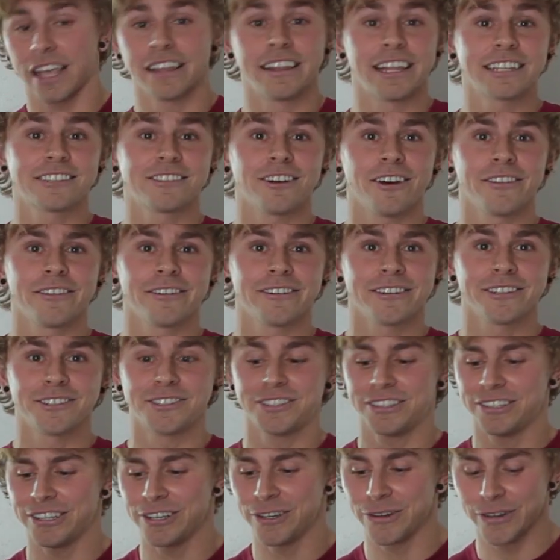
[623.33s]
And that's all there is
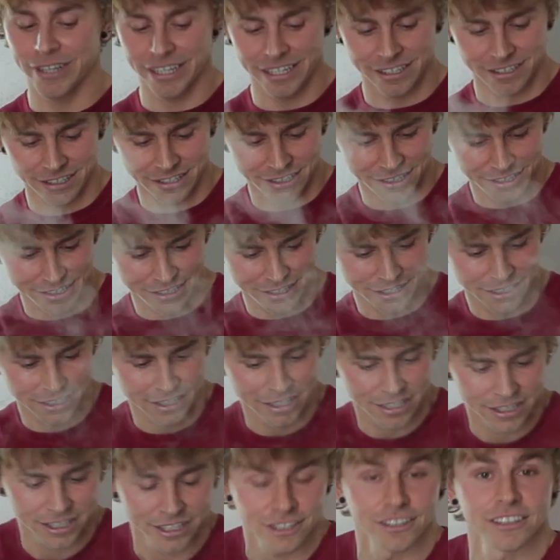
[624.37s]
to it.
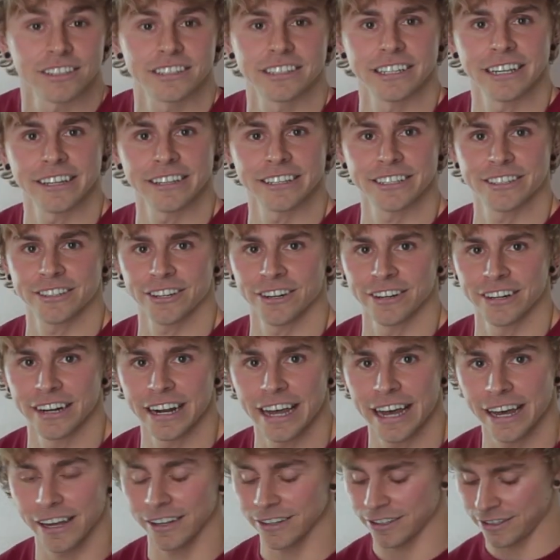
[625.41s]
So let's see how this turned
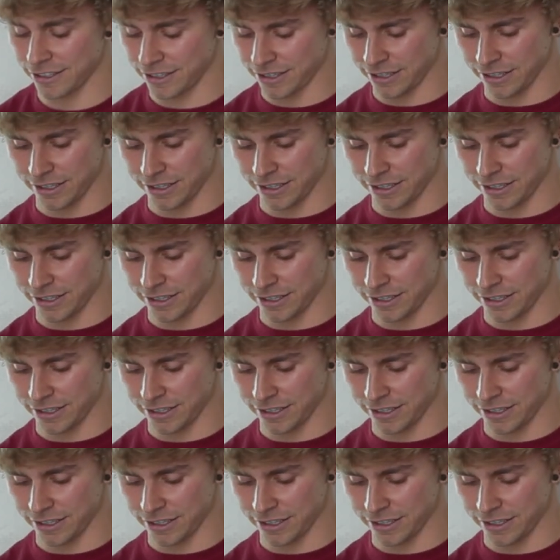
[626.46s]
out.